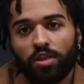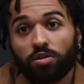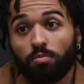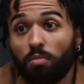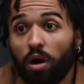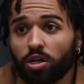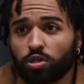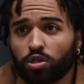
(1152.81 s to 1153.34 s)
The
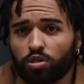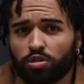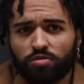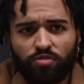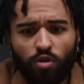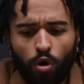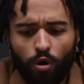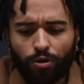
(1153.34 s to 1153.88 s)
monsters
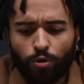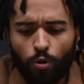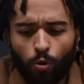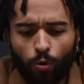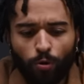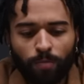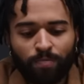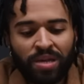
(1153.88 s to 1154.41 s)
of art
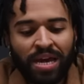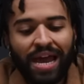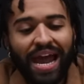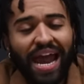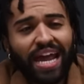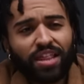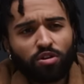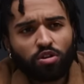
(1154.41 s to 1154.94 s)
horror
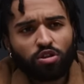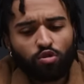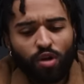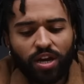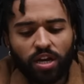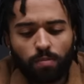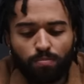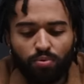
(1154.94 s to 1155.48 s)
and their
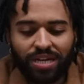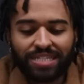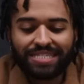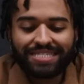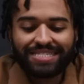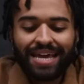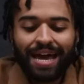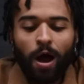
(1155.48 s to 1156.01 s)
threatening
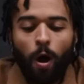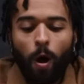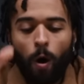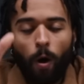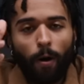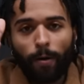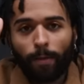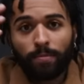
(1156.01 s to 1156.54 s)
presence
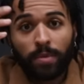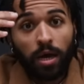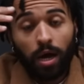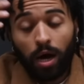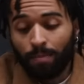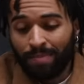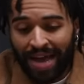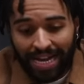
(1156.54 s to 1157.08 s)
are
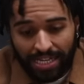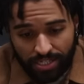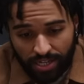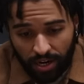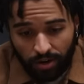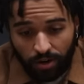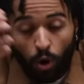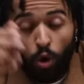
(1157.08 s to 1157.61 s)

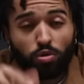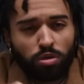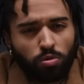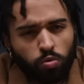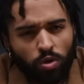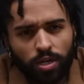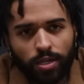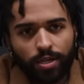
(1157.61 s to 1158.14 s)
imaginary, only
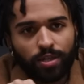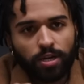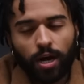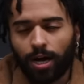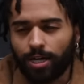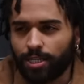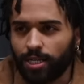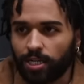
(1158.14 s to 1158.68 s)
real in the
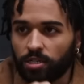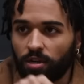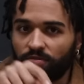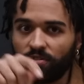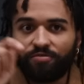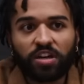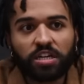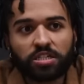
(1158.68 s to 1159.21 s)
context of
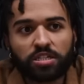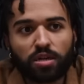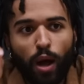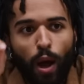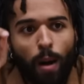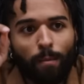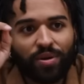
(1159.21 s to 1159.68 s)
the fiction,